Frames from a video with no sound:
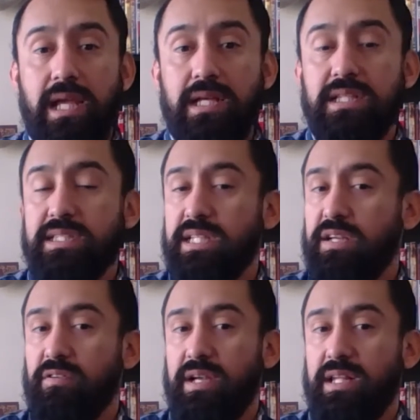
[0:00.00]

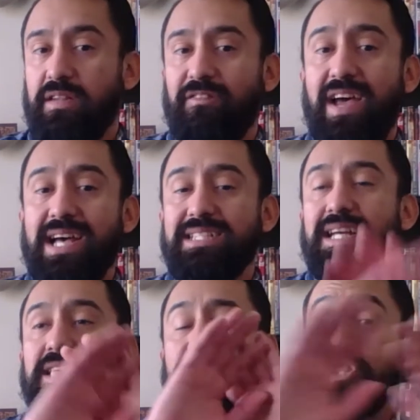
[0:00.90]
considering the vast
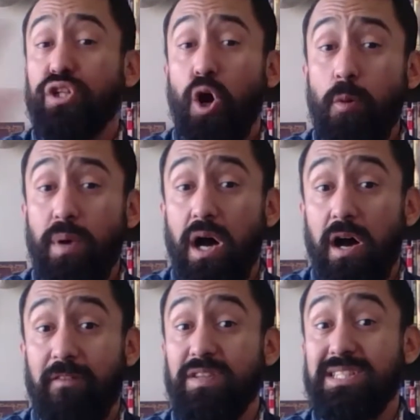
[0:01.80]
scope
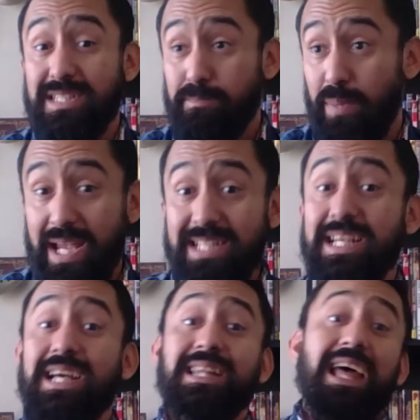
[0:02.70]
of space,
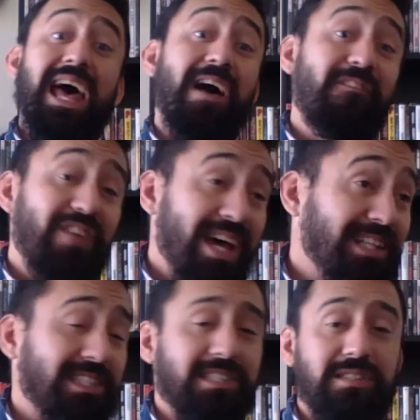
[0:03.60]
the FX,
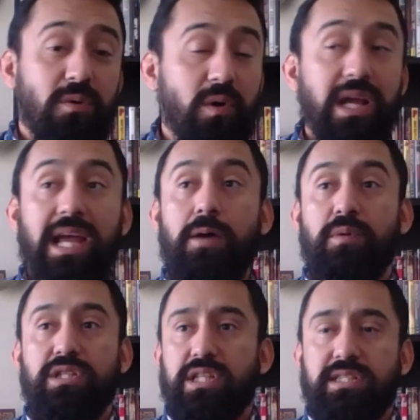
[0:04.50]
the story. It
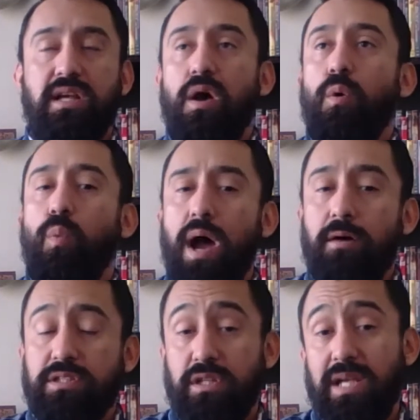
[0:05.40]
was just wow.
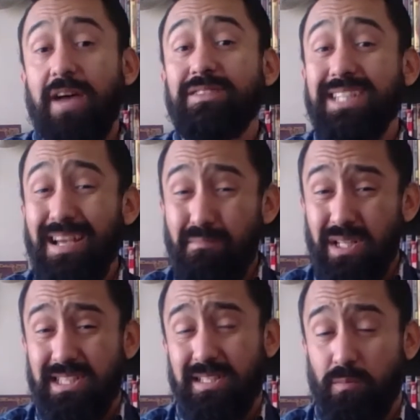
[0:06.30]
So you have 10
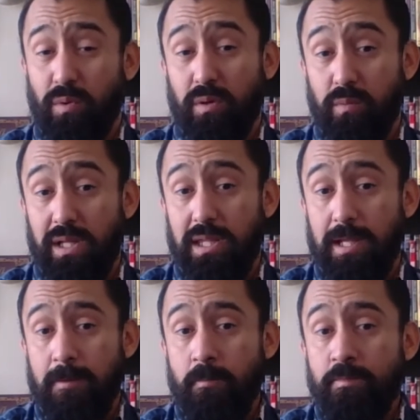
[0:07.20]
months to work with.
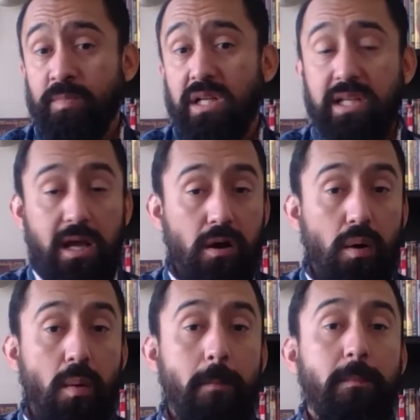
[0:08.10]

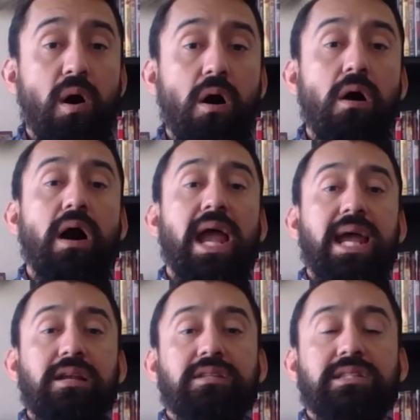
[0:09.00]
Now, Paul
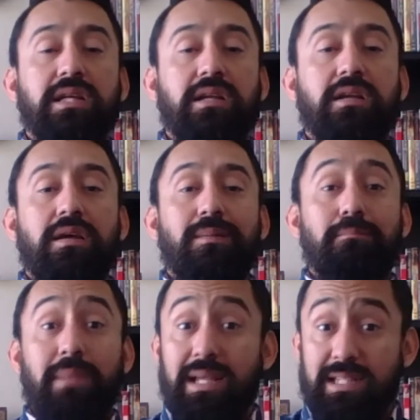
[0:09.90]
Anderson
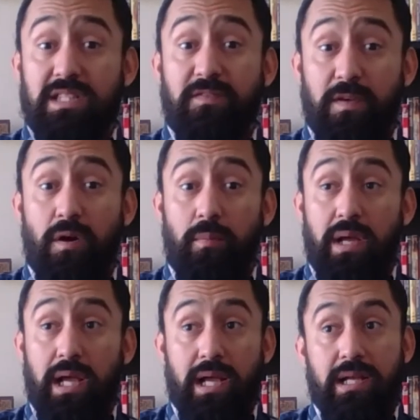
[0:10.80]
made this film
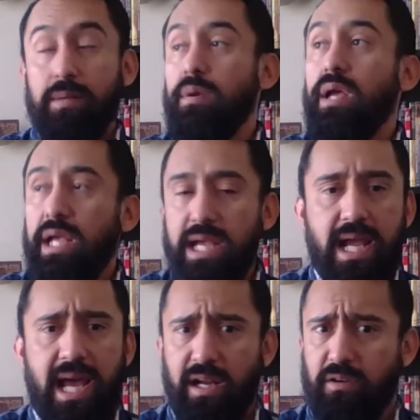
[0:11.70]
and he
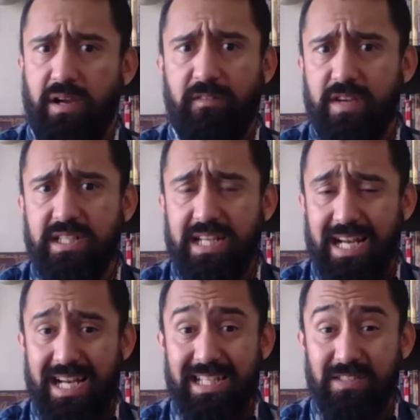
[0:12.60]
had a great vision, and
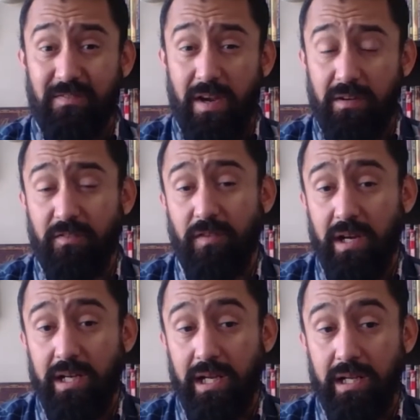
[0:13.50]
it is very
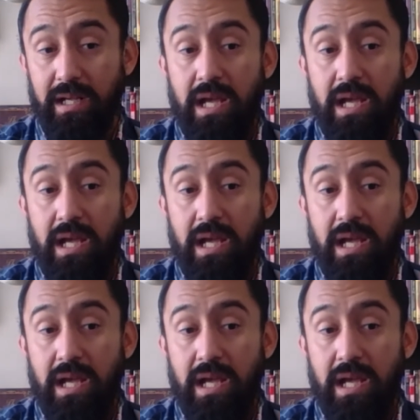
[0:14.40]
frightening.